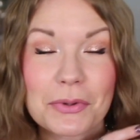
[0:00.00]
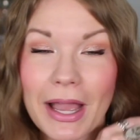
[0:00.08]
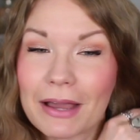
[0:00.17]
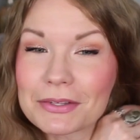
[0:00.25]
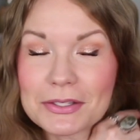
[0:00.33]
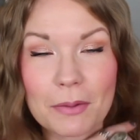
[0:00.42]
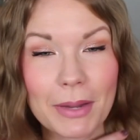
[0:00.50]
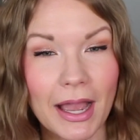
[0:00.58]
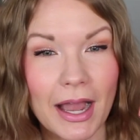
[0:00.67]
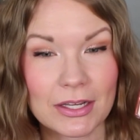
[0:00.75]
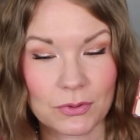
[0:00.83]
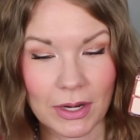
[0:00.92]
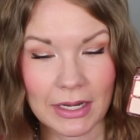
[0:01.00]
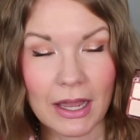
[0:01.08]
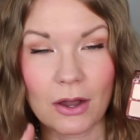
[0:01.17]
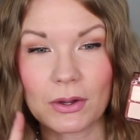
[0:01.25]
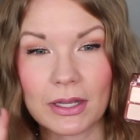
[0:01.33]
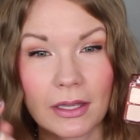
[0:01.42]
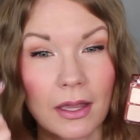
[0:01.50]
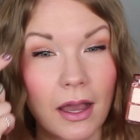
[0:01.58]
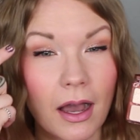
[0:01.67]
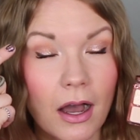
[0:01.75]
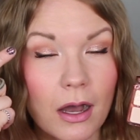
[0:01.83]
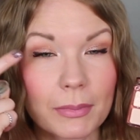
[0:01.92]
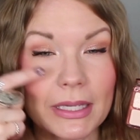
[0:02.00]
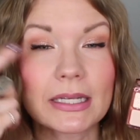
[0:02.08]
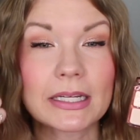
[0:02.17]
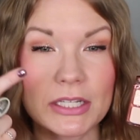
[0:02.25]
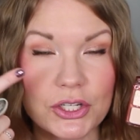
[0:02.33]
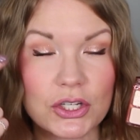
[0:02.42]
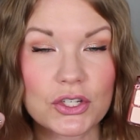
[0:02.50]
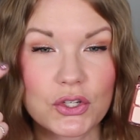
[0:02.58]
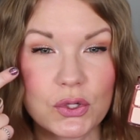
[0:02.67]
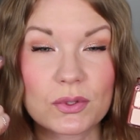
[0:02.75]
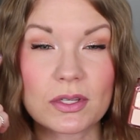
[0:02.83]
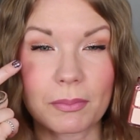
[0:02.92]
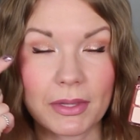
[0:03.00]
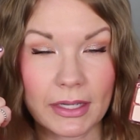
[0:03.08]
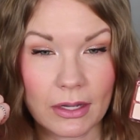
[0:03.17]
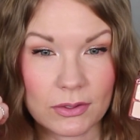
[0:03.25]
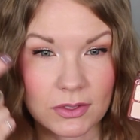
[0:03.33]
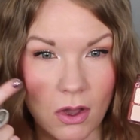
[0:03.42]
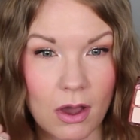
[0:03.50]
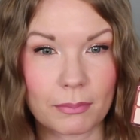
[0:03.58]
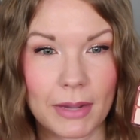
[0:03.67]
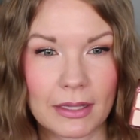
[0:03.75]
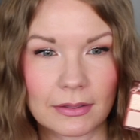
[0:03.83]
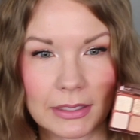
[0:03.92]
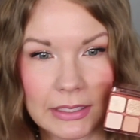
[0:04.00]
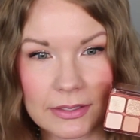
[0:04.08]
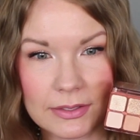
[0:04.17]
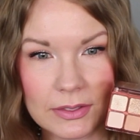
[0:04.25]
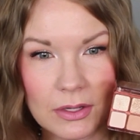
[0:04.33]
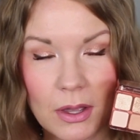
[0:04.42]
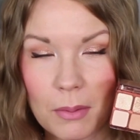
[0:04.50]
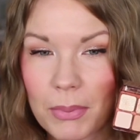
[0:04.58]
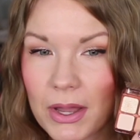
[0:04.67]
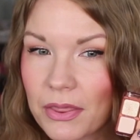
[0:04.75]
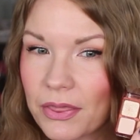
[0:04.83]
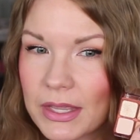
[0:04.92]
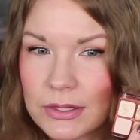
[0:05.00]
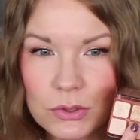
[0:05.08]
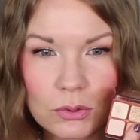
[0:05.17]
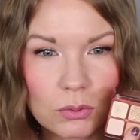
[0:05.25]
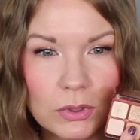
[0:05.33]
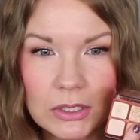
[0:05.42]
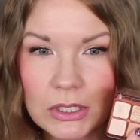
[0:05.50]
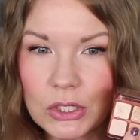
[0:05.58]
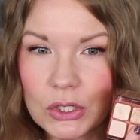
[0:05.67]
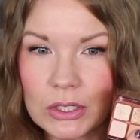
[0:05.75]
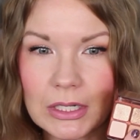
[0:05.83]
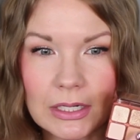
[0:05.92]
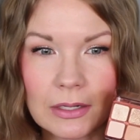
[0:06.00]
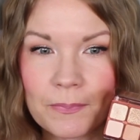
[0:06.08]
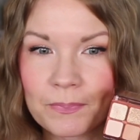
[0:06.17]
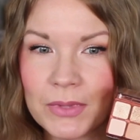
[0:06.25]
so I have this on my eyes right now um, in addition to something else on my lids. But these are really good.